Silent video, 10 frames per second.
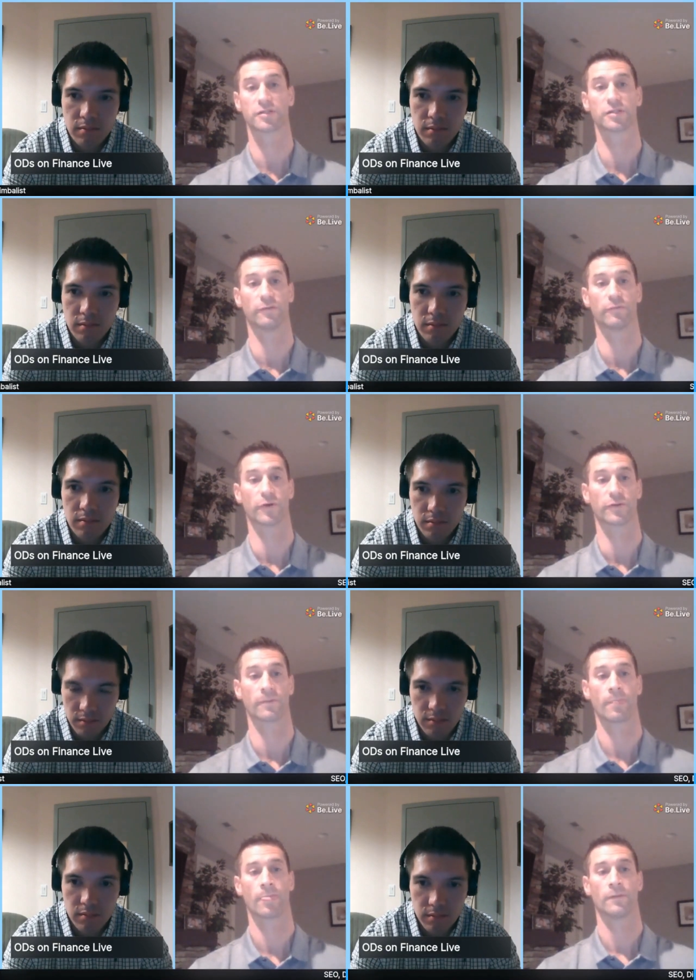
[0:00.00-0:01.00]
Speaker 1: and so forth.
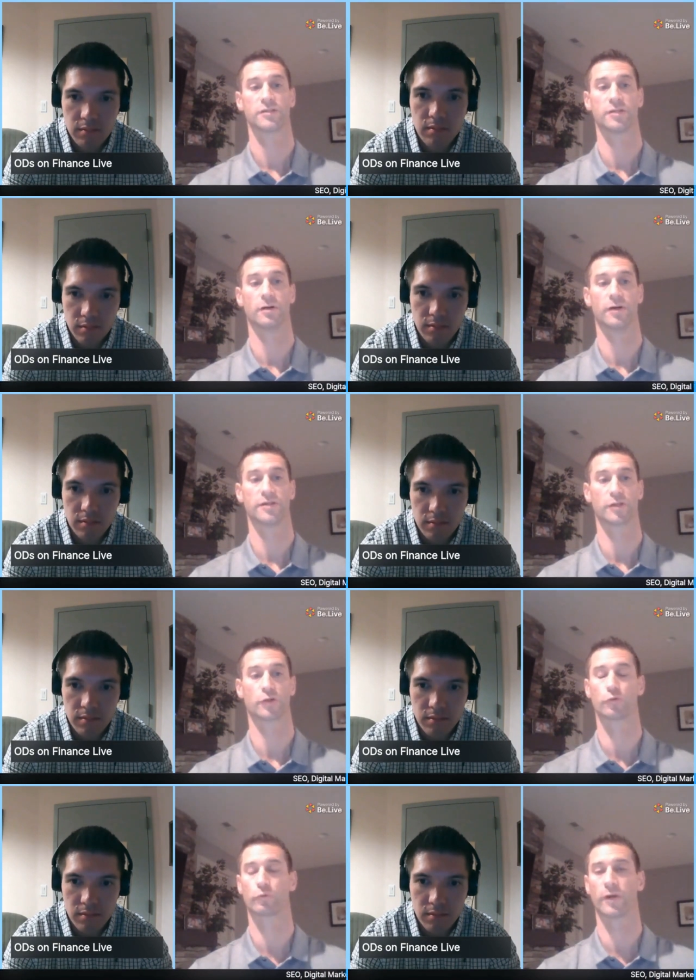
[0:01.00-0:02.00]
So mm -hmm. it's a
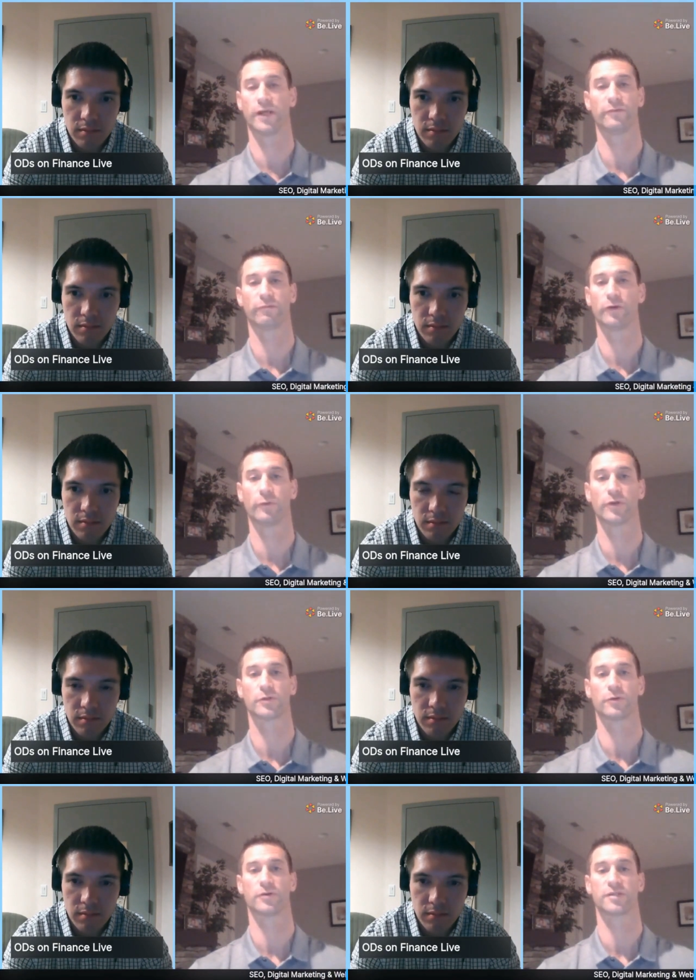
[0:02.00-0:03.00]
great free
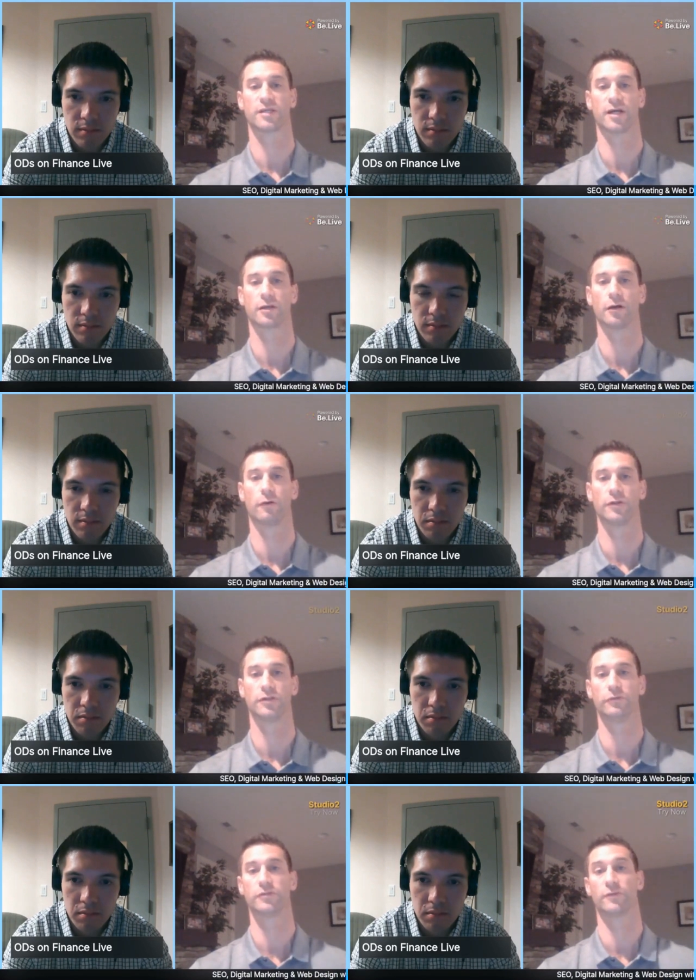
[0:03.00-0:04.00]
resource to kind of go and
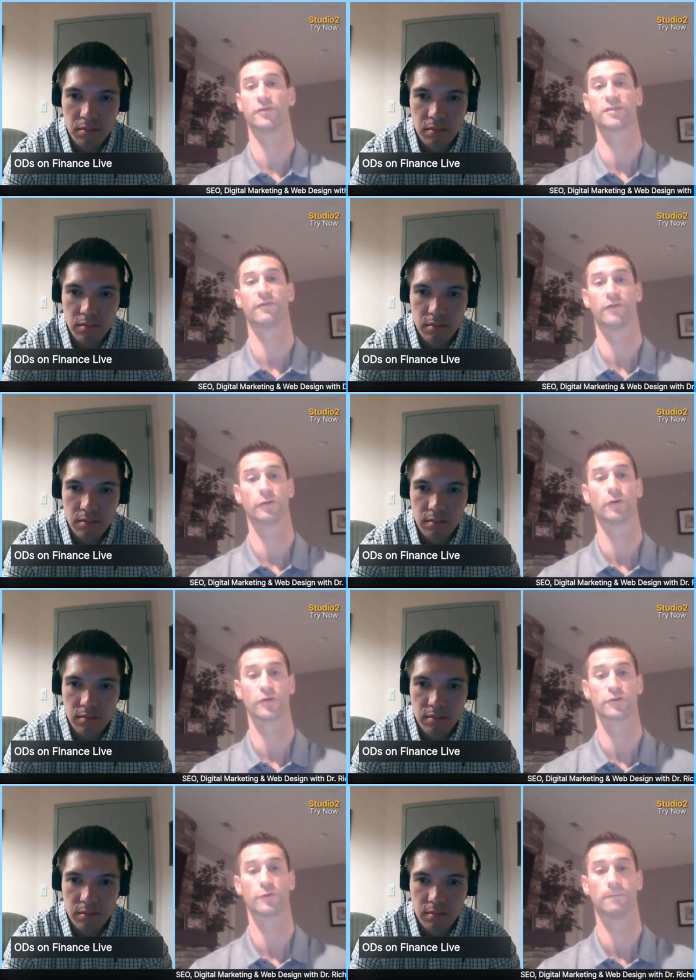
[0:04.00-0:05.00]
do some of this stuff on your
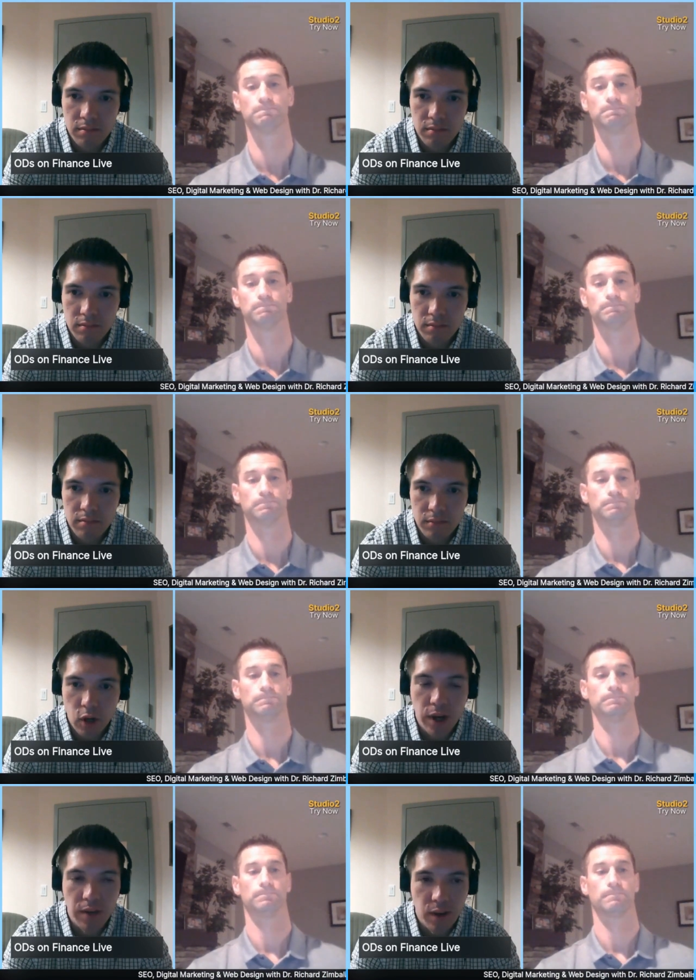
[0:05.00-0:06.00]
own as well.
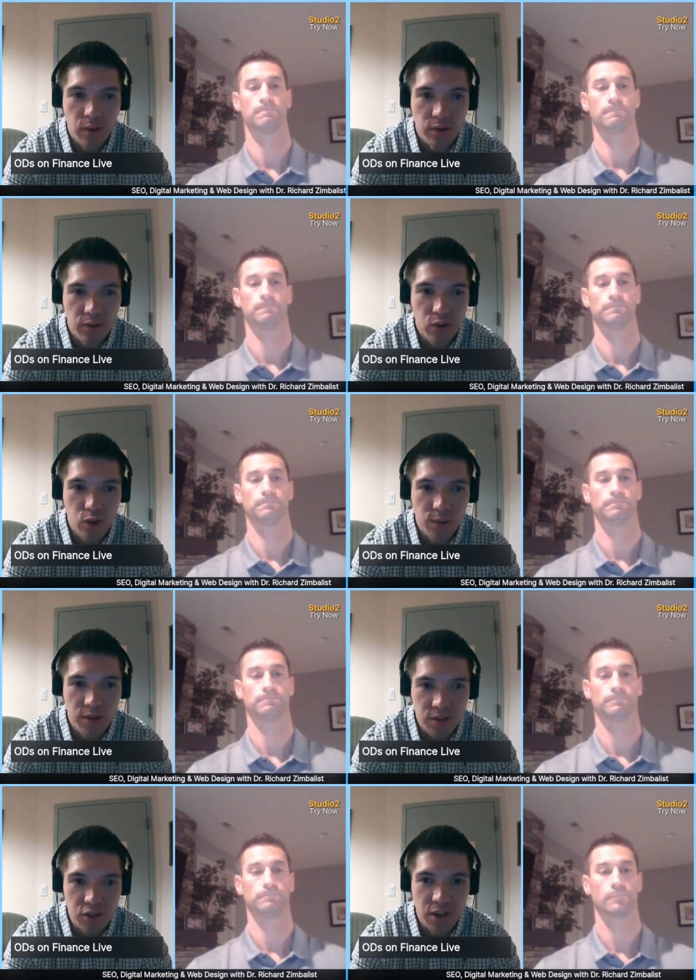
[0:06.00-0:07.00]
Speaker 2: Okay, and that was
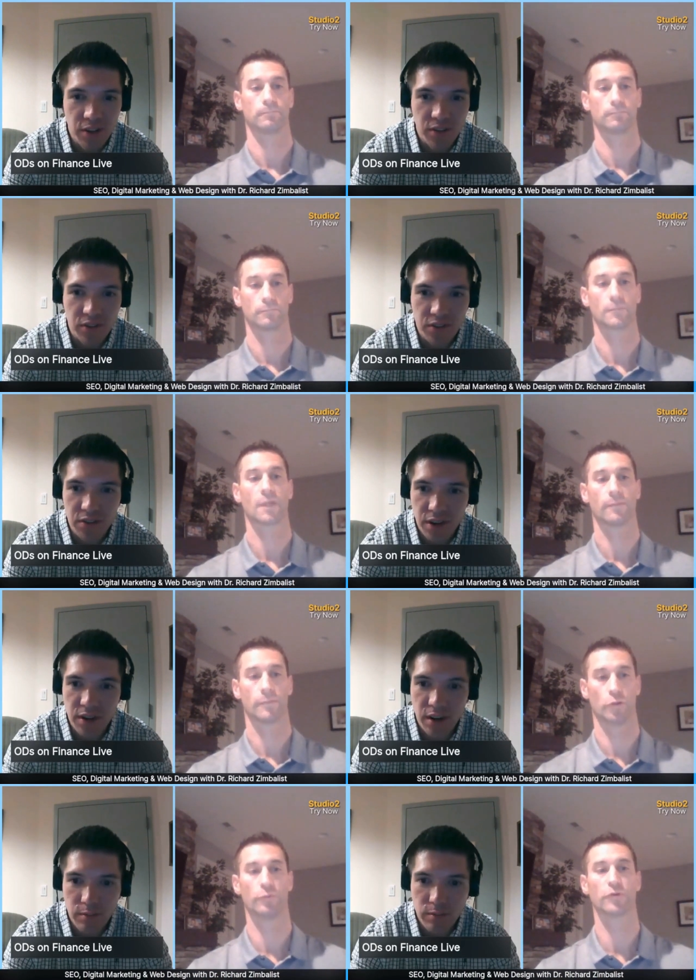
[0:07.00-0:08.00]

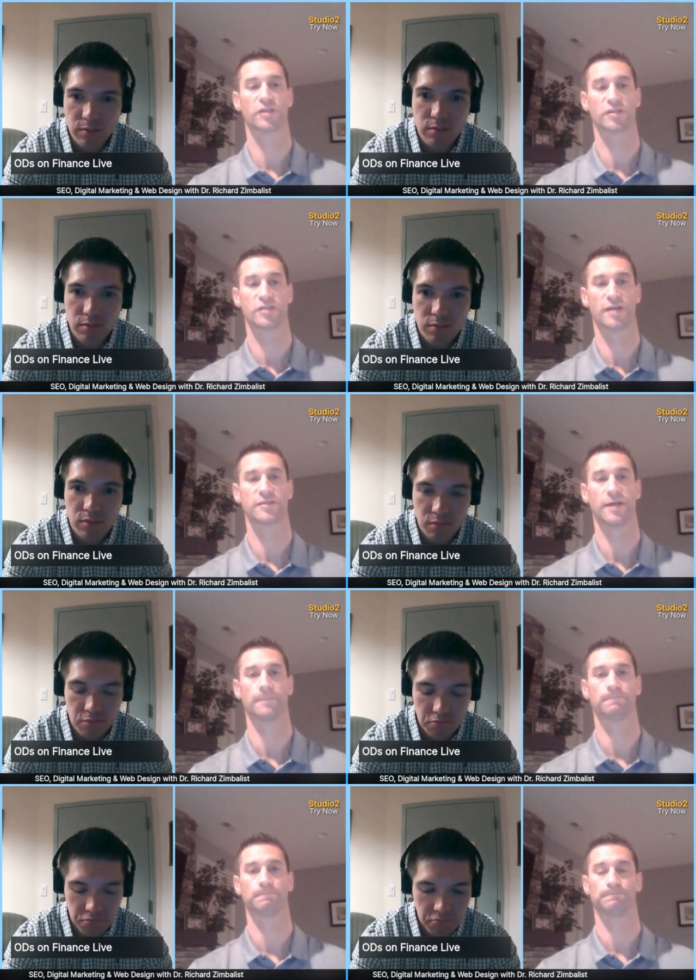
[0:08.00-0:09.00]
ubersuggest.com.
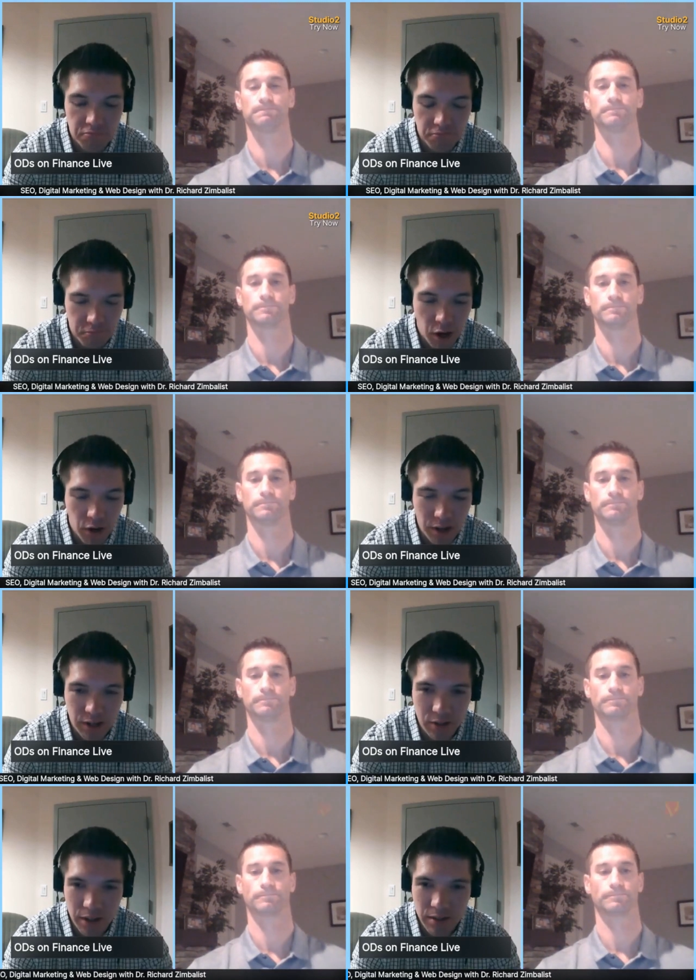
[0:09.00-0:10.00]
yeah. All
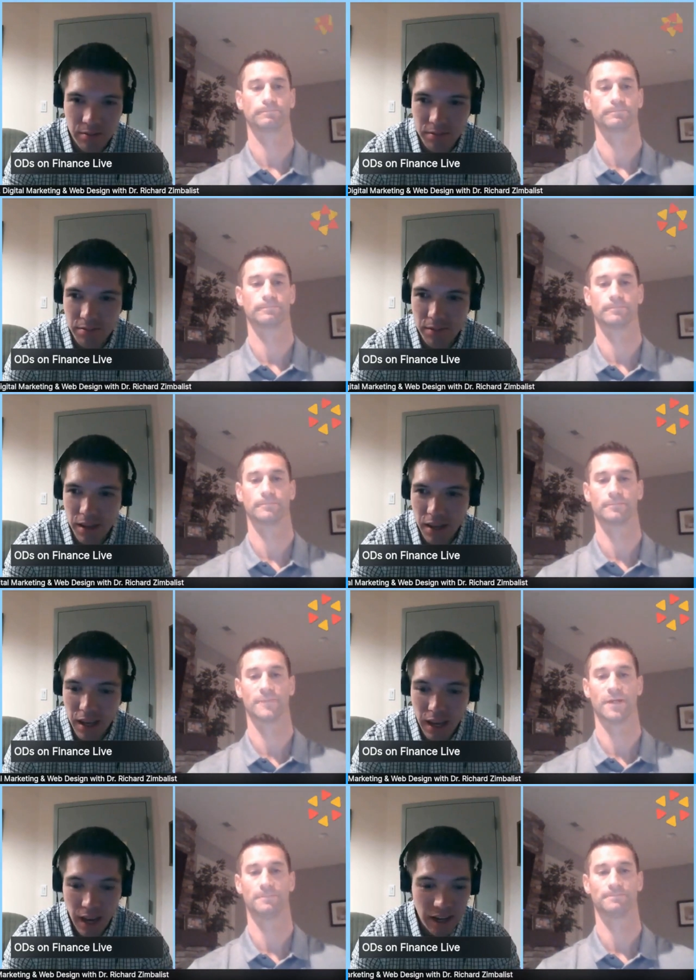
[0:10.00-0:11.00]
right, great.
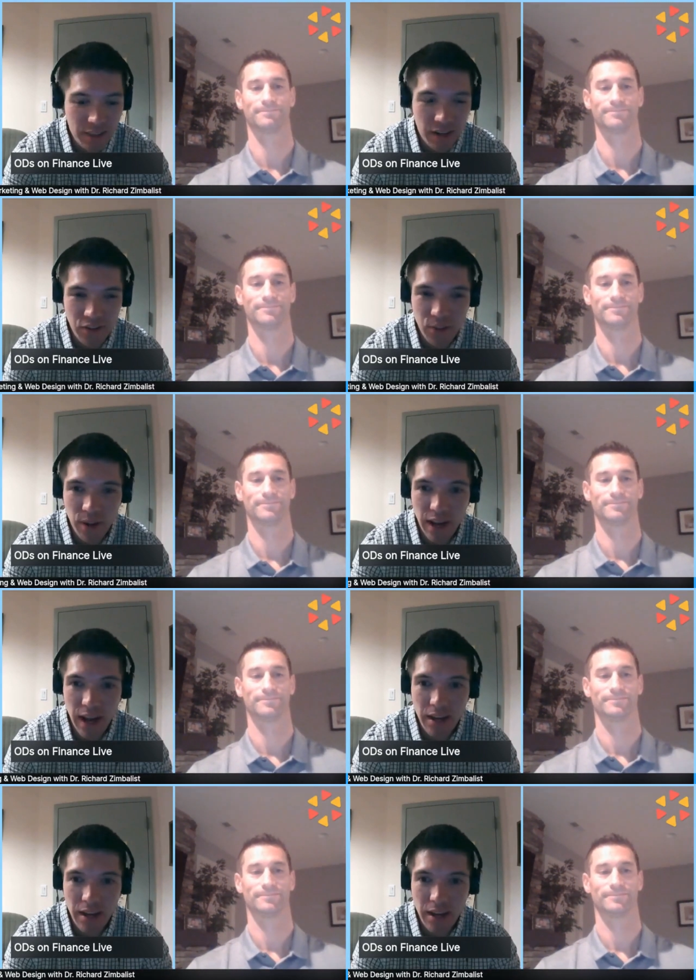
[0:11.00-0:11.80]
Yeah. Anything else you want to